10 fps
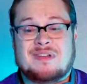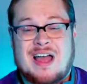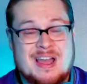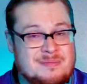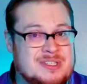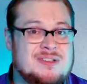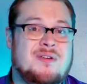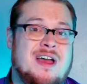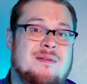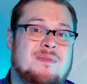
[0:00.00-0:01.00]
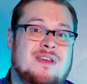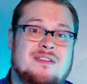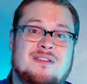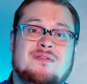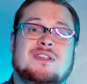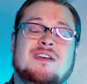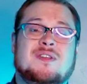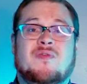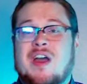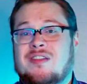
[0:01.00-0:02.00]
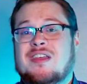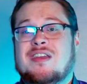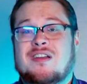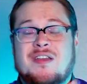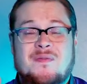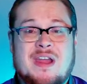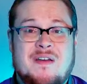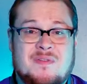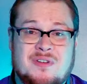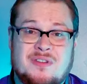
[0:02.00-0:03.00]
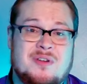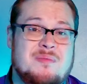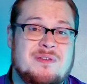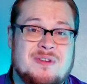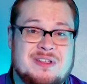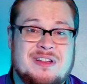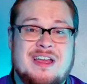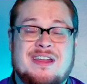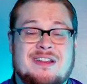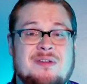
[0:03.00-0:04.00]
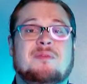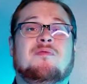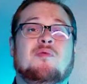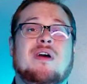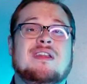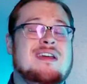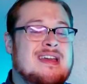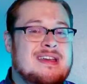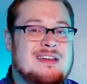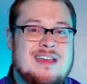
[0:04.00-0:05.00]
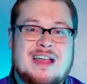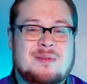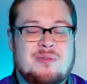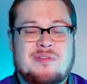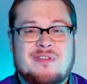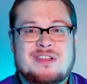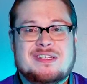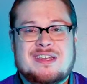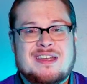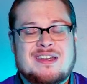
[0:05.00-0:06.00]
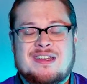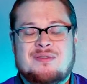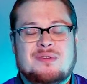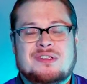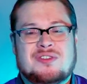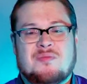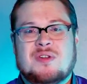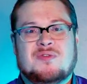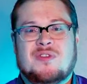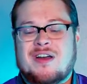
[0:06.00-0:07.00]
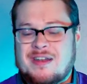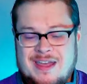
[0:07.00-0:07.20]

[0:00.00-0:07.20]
I'm so happy the new set is finally here, even after a little bit of a delay and a little bit of a wait got the pre-release kit, and it was so much fun